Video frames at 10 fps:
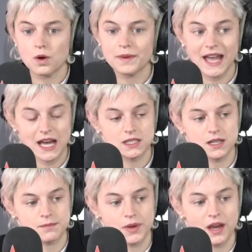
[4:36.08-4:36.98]
Well, we
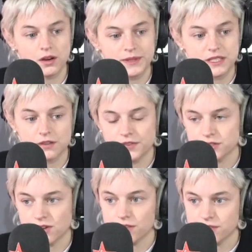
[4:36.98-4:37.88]
did our
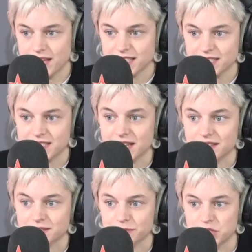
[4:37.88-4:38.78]
first run-through
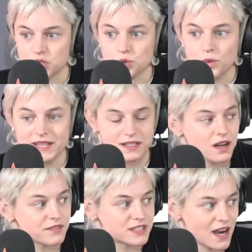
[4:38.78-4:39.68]
yesterday, which is always kind of a